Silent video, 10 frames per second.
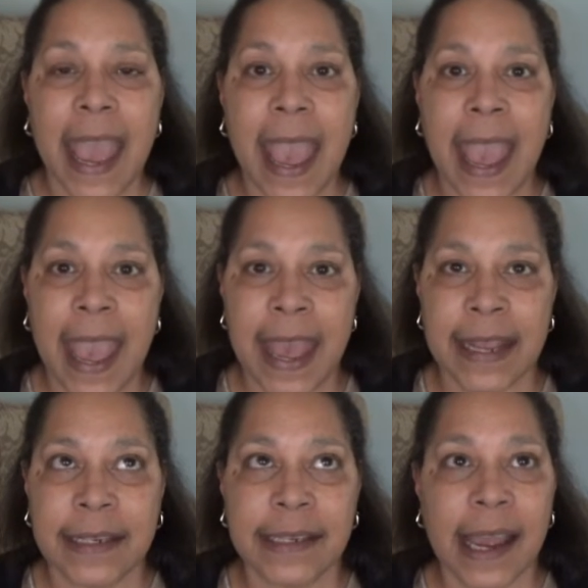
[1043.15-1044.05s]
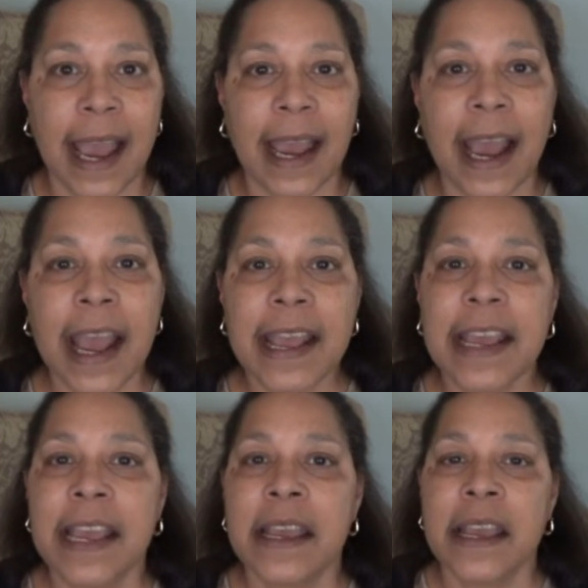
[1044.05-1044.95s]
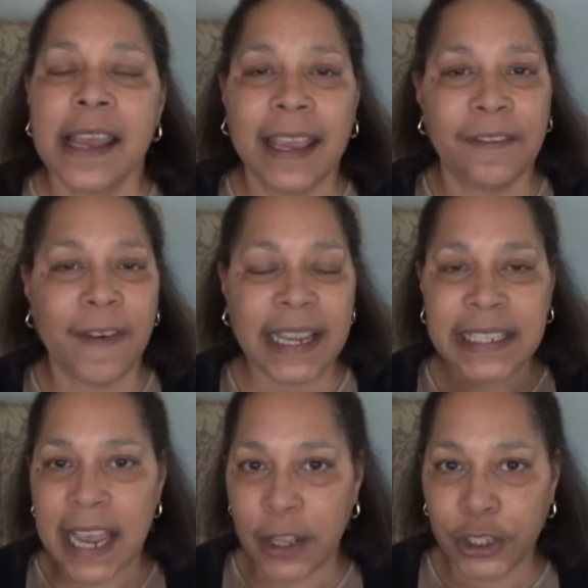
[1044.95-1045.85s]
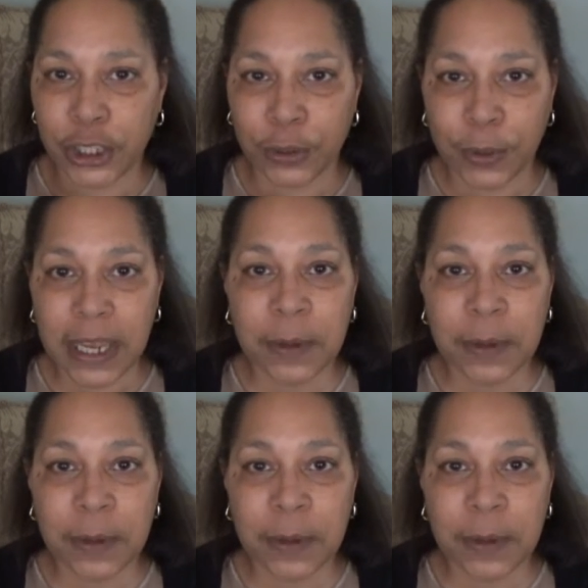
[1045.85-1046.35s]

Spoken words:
And if I tell you,